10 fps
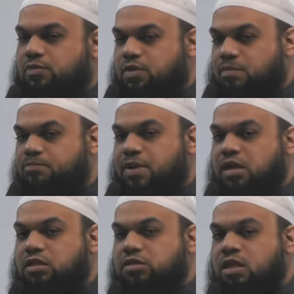From the
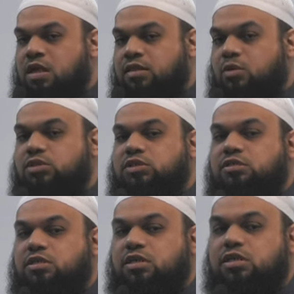companions that were
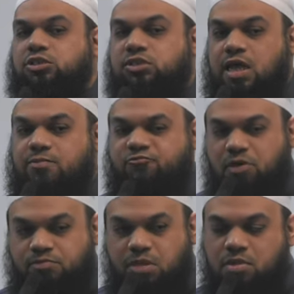settled in the Sham,
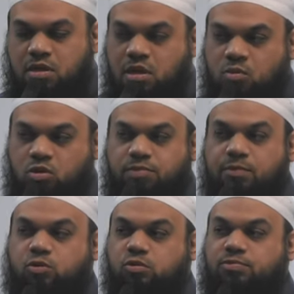from them would be
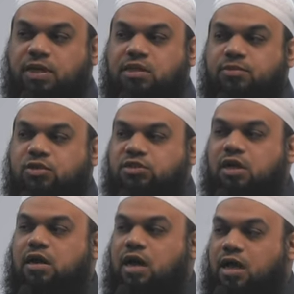Abu Ubaidah ibn al
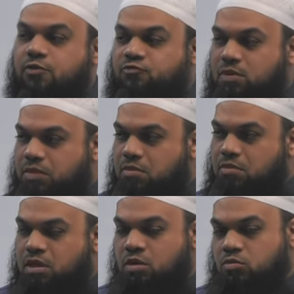Jarrah, and from them
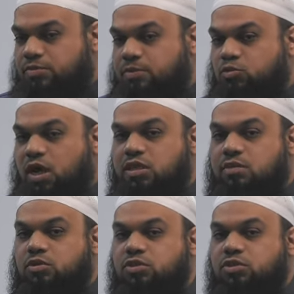would be Mu'ad ibn